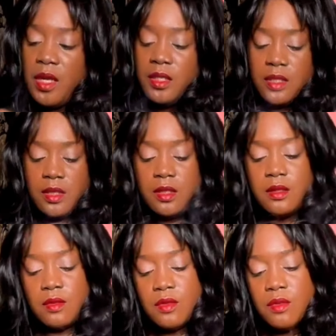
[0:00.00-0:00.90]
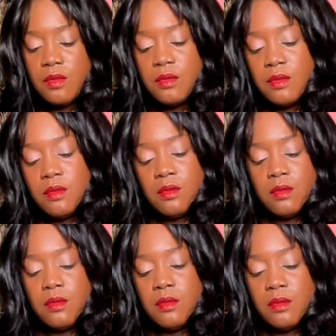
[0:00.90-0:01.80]
Pisces.
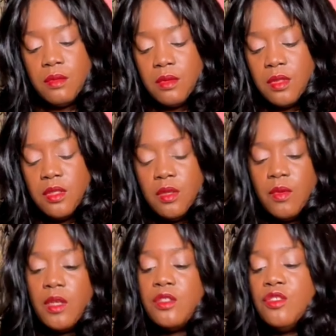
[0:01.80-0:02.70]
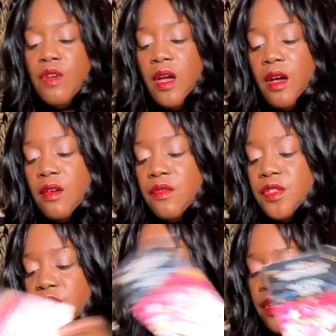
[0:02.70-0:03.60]
Let's see what else you have.
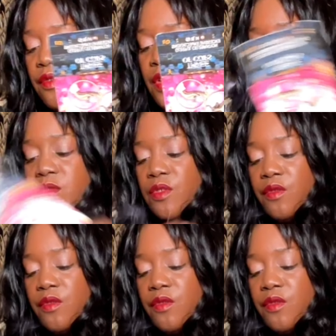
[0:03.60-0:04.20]
The Three of Cups